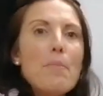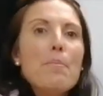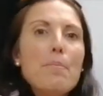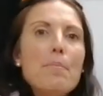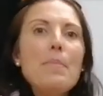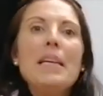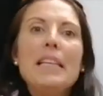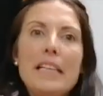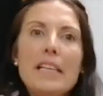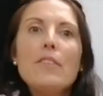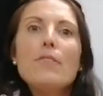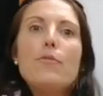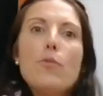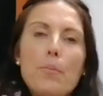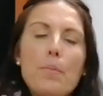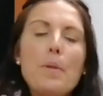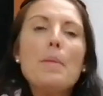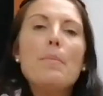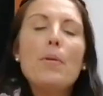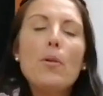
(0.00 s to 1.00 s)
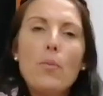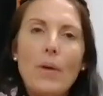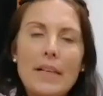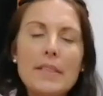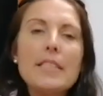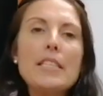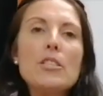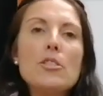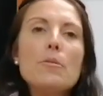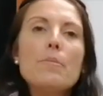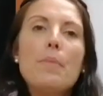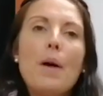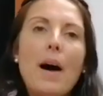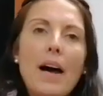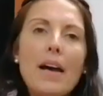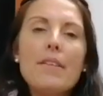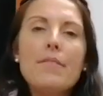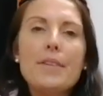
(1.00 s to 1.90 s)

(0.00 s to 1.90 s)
Meaning for people wanting to buy